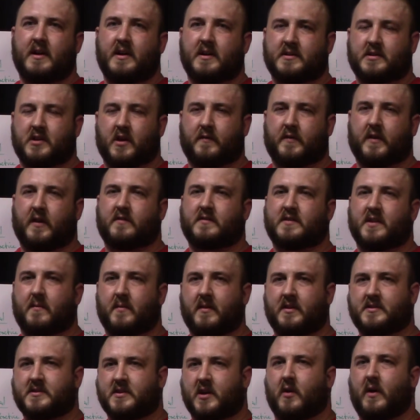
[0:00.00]
So if you have
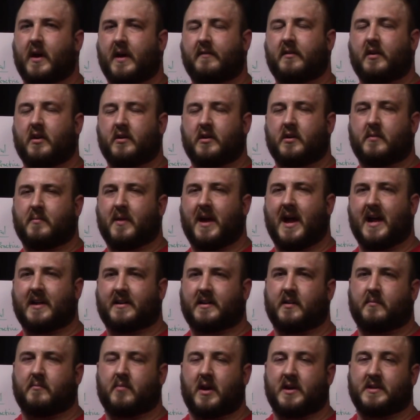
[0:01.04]
something so heavy on your back
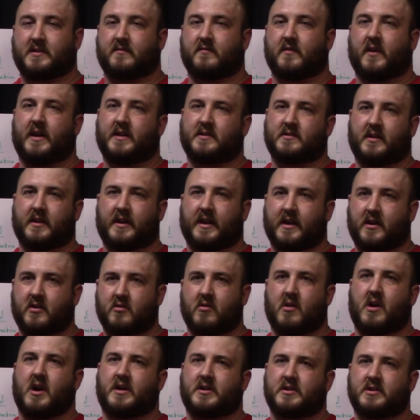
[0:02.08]
that your body's afraid it's going to get
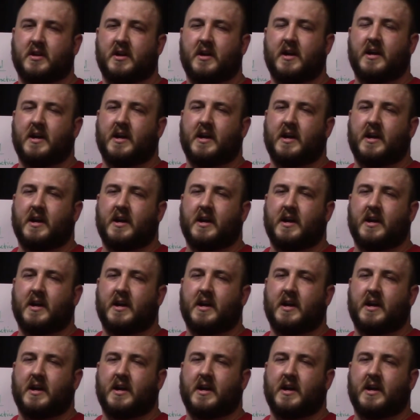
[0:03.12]
crushed,